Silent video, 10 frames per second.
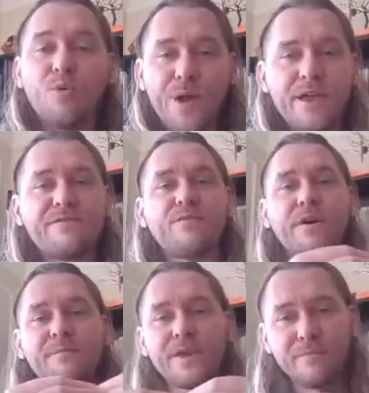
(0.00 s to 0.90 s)
away from
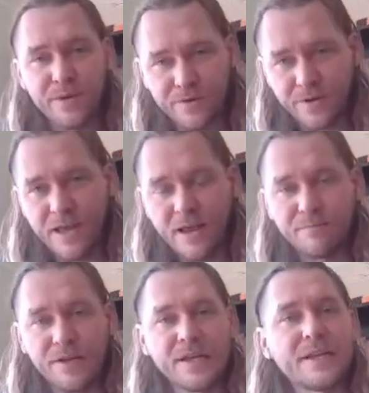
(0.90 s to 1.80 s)
one computer
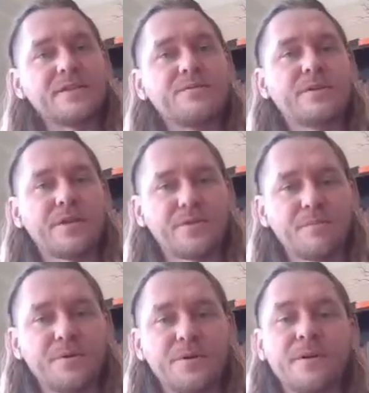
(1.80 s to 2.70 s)
and plug it into another
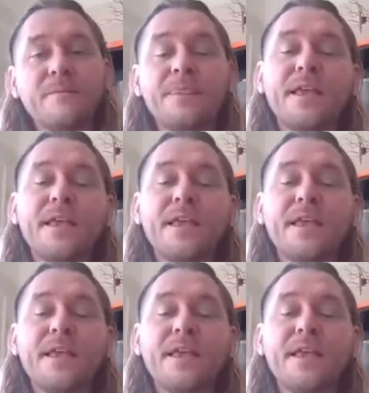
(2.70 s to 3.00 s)
computer.